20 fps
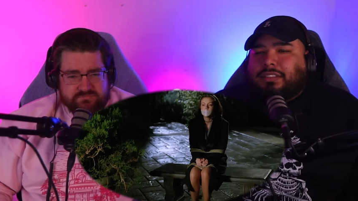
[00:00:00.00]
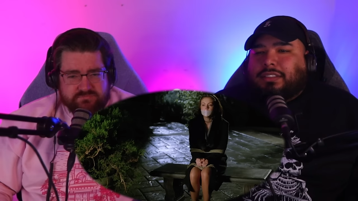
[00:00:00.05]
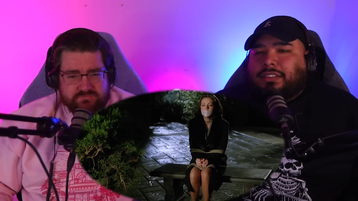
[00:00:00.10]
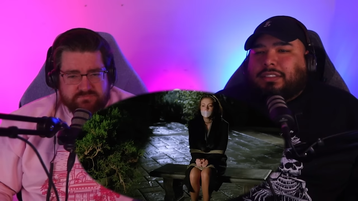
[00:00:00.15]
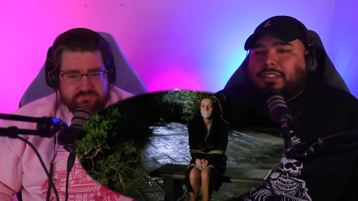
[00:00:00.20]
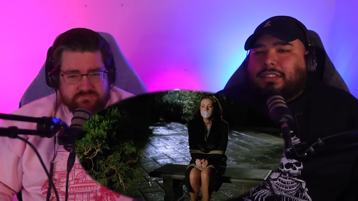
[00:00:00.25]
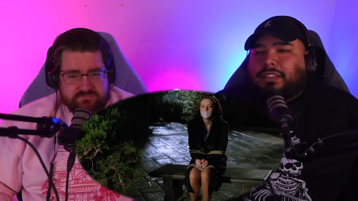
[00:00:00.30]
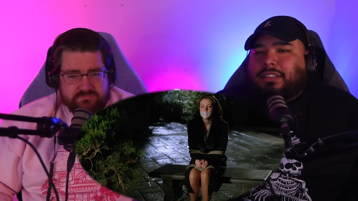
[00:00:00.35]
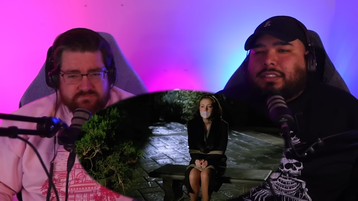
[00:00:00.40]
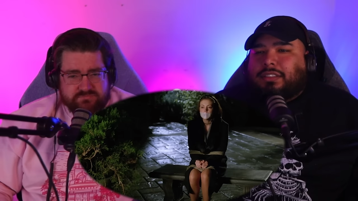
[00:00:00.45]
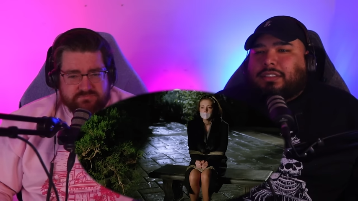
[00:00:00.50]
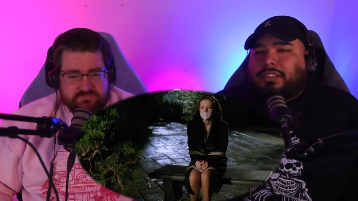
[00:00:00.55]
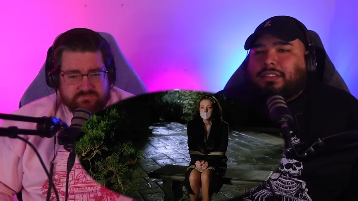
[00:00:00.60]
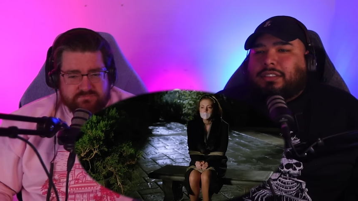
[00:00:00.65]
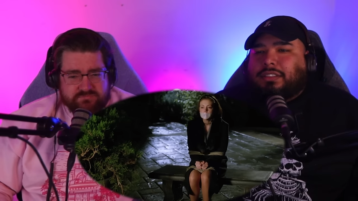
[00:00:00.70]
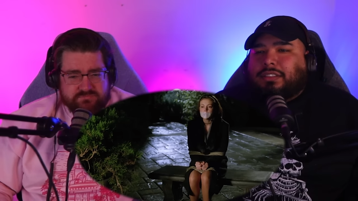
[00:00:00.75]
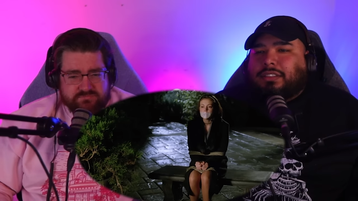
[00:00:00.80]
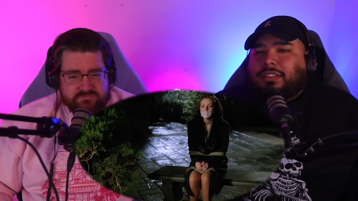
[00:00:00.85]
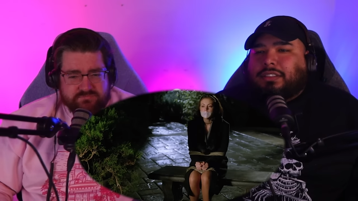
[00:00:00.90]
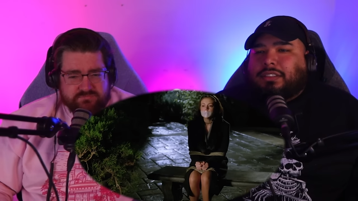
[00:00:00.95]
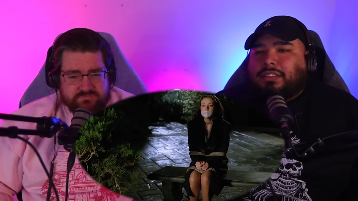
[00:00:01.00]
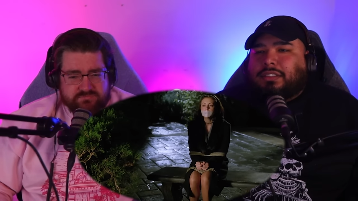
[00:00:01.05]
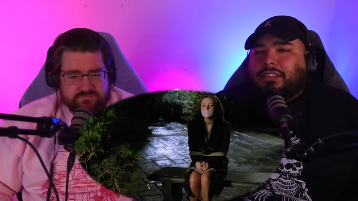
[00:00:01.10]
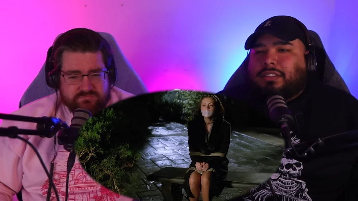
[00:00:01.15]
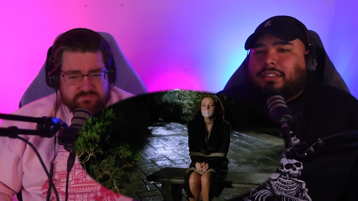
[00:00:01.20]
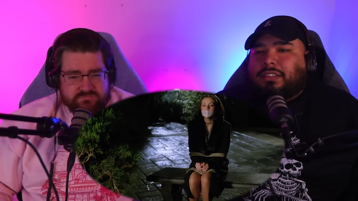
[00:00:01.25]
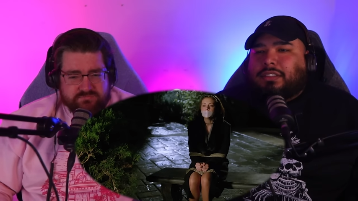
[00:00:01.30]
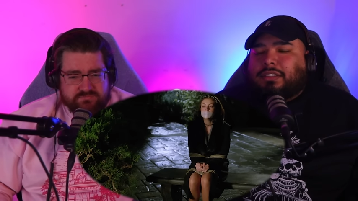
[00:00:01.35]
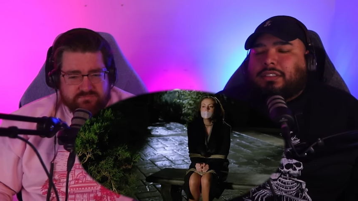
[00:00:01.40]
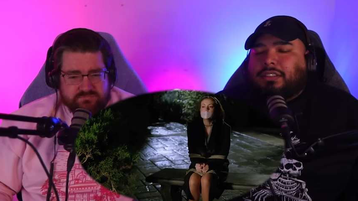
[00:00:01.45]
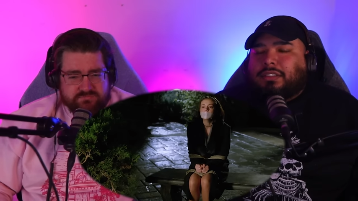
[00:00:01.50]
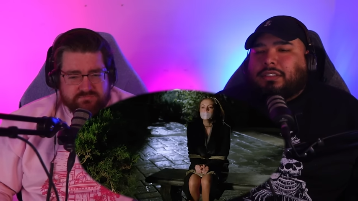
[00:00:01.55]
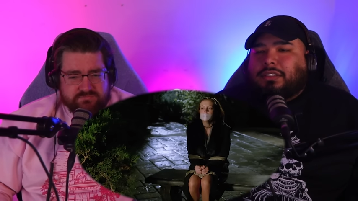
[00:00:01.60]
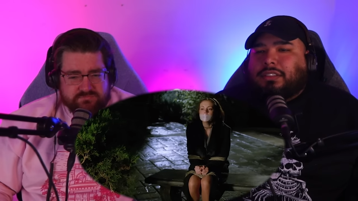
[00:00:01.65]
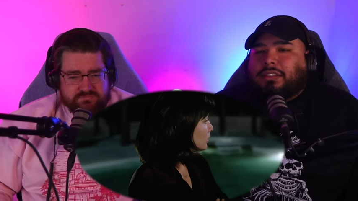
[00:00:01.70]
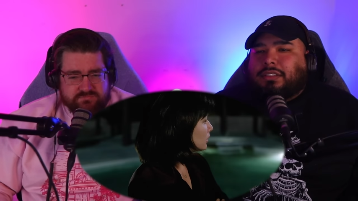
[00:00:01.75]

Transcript: No one is speaking in this clip.